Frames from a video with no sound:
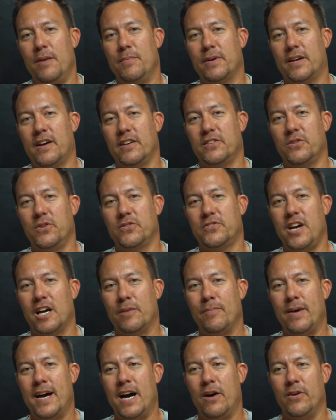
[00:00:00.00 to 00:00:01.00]
because he was
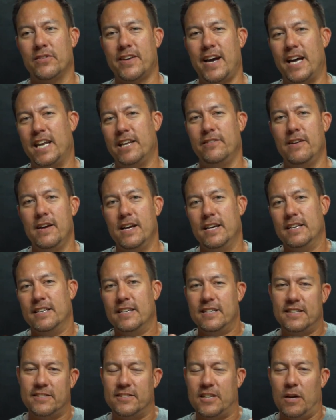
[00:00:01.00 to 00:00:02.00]
talking about how it's kind of
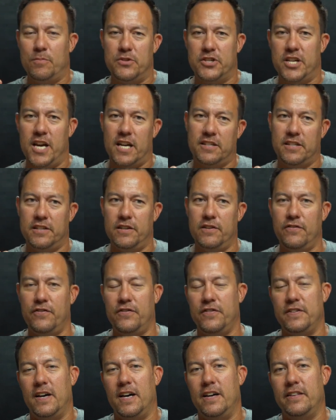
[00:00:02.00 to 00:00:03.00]

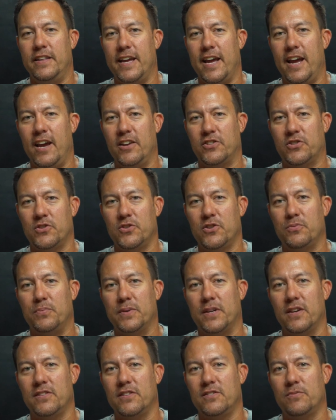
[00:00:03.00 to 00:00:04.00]
subjective, the answers,
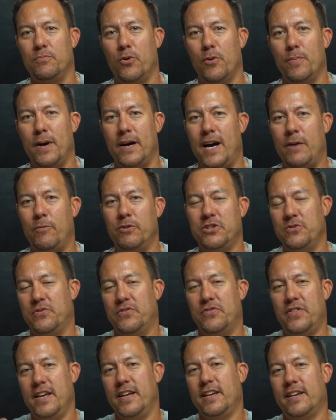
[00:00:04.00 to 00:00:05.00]
because it's more about what you
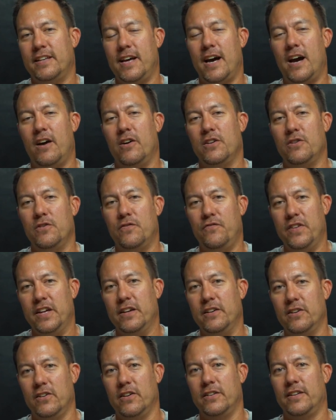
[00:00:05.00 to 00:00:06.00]
think and how you
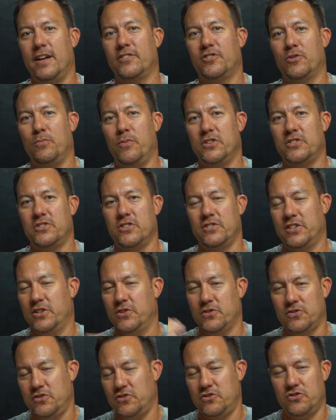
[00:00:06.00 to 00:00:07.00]
feel and not so much just
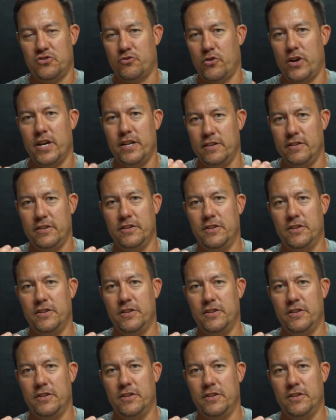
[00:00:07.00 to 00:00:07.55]
here's the straight,